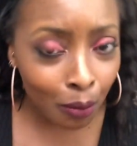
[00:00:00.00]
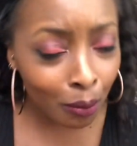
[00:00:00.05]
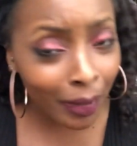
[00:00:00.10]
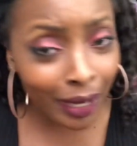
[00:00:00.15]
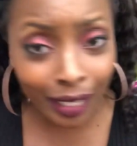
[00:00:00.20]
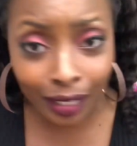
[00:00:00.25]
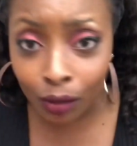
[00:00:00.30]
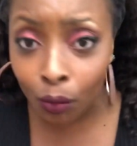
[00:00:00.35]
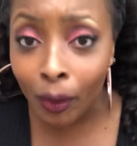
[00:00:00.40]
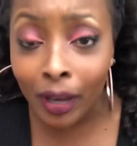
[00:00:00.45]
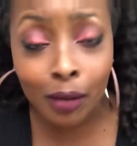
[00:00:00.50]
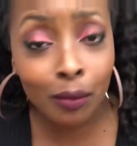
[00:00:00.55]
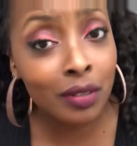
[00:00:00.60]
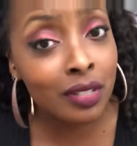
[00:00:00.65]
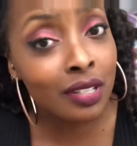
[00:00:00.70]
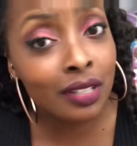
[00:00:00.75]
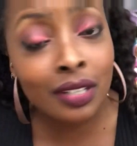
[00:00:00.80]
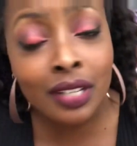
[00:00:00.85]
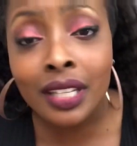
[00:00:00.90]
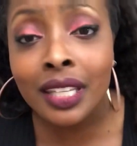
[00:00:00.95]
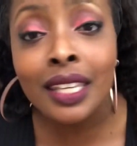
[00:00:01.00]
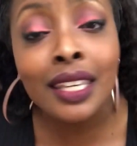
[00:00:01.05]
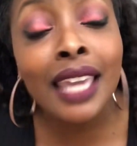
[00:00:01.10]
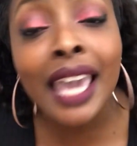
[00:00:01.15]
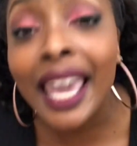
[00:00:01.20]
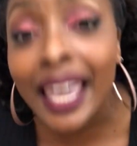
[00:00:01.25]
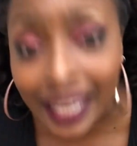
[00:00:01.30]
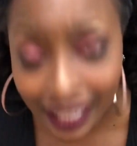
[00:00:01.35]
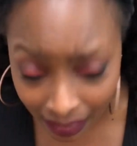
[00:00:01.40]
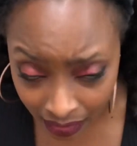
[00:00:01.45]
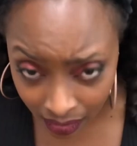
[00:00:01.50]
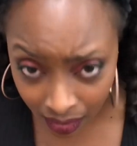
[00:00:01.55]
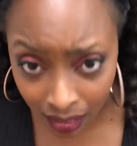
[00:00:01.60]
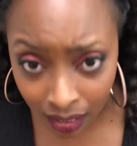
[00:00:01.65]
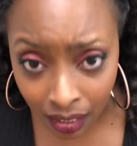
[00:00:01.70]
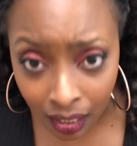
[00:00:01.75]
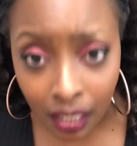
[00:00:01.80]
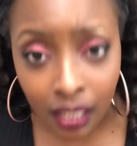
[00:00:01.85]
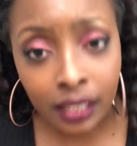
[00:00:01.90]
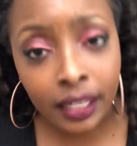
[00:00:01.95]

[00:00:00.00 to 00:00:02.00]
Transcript: Make it a Wegmans cookie cake.